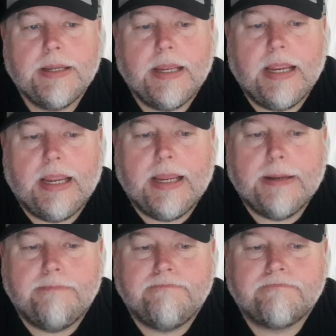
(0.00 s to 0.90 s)

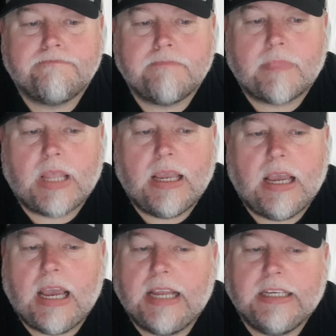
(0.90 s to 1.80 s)
And
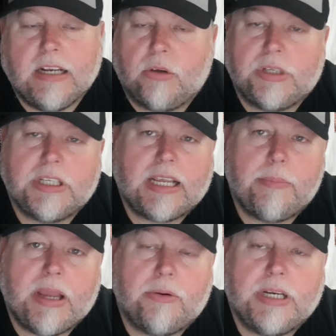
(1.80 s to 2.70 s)
the thing
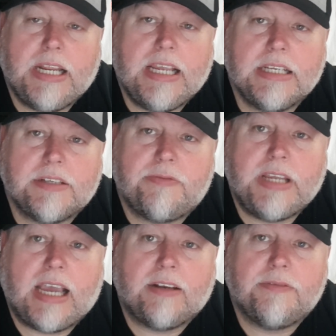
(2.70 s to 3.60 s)
about it is, if
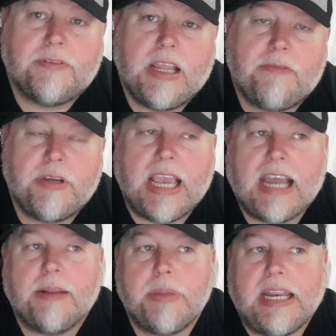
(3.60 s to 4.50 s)
we
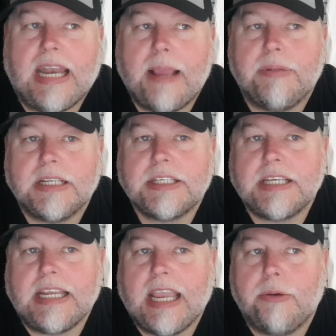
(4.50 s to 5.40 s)
had been able to
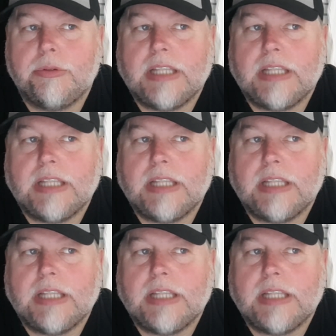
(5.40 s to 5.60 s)
see out